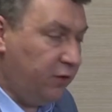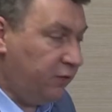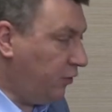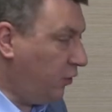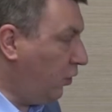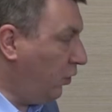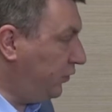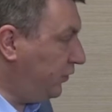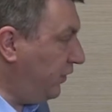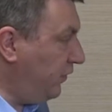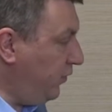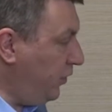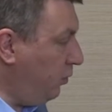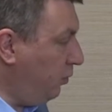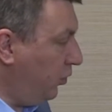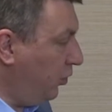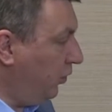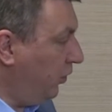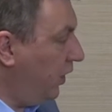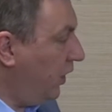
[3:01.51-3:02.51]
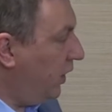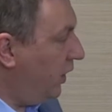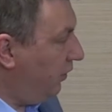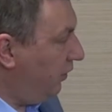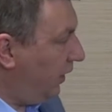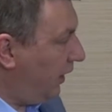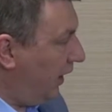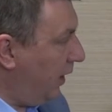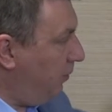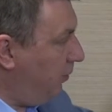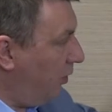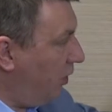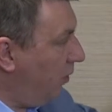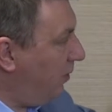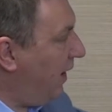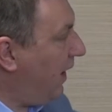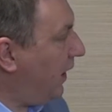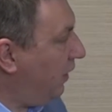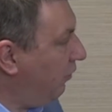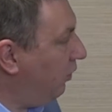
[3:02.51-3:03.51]
of course, if you put the clip on the
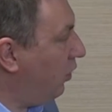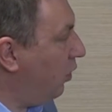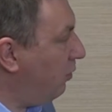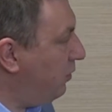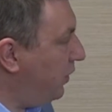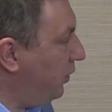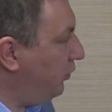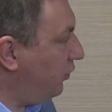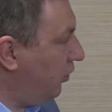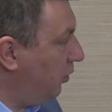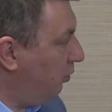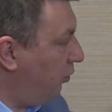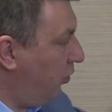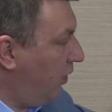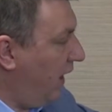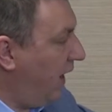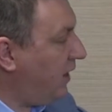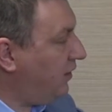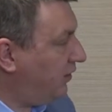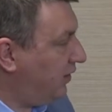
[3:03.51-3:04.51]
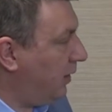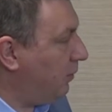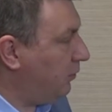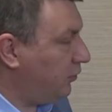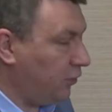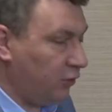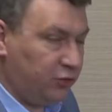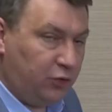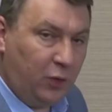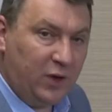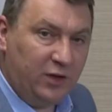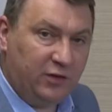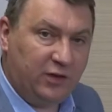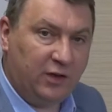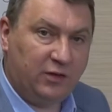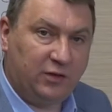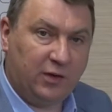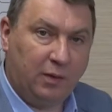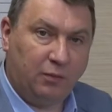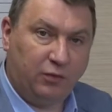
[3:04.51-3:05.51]
back of a computer and put 8 amps or
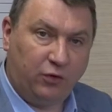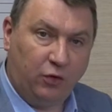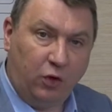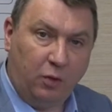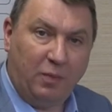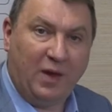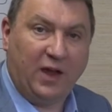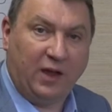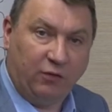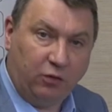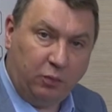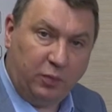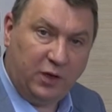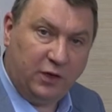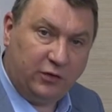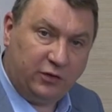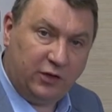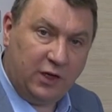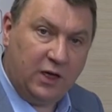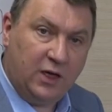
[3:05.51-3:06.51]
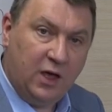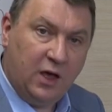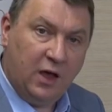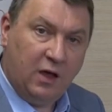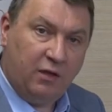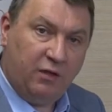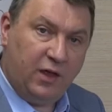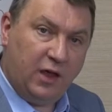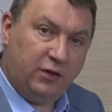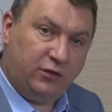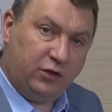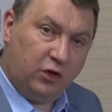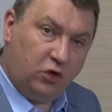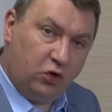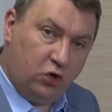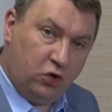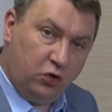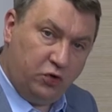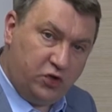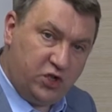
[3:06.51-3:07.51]
26 amps through the back of a PC, there's a
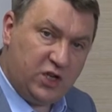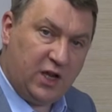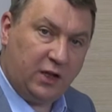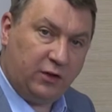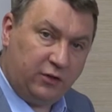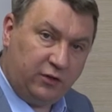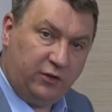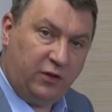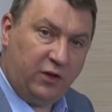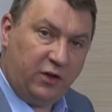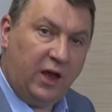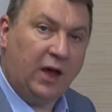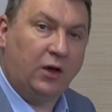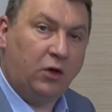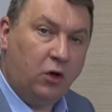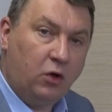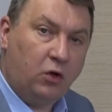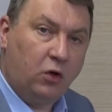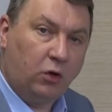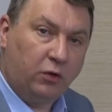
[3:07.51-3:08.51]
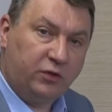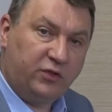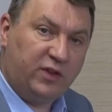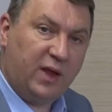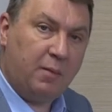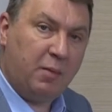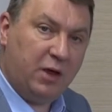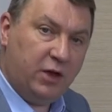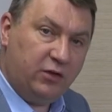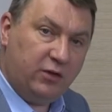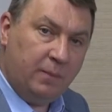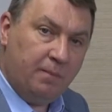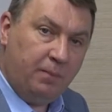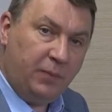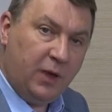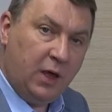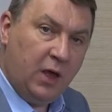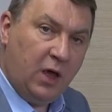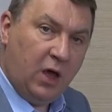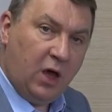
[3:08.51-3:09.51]
good chance that that could cause damage.
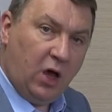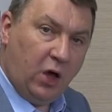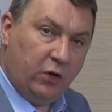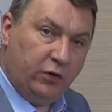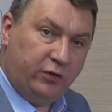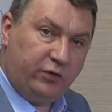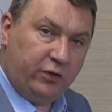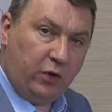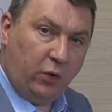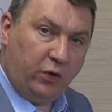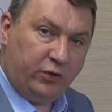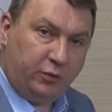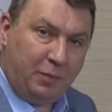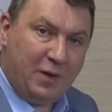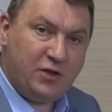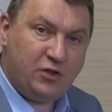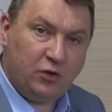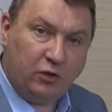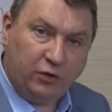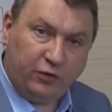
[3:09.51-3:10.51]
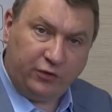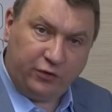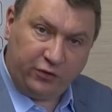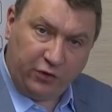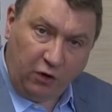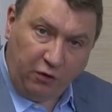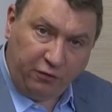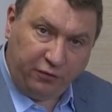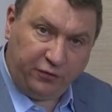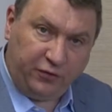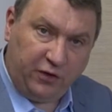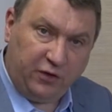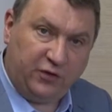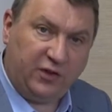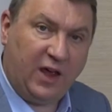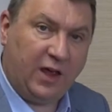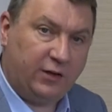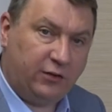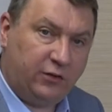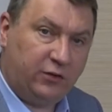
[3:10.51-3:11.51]
And so a special soft
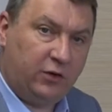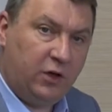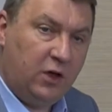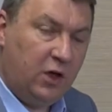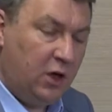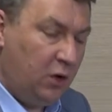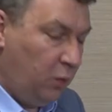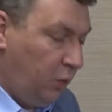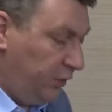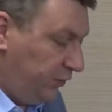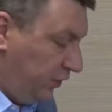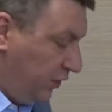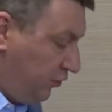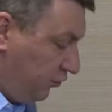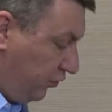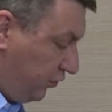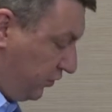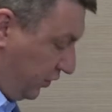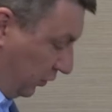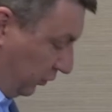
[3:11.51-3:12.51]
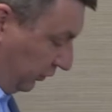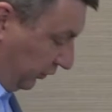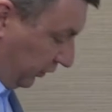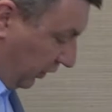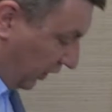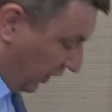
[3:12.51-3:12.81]
test was introduced,